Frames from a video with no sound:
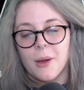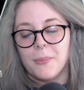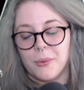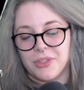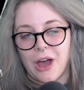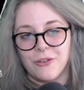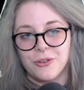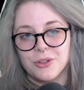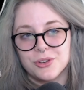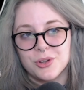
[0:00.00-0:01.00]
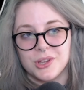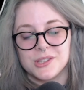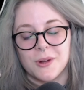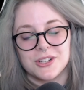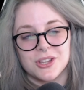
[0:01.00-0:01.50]
But without further ado,
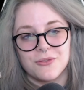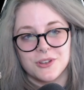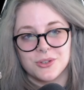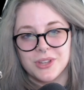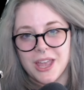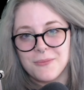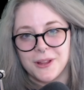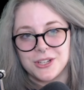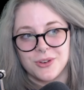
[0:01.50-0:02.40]
let's watch the official gameplay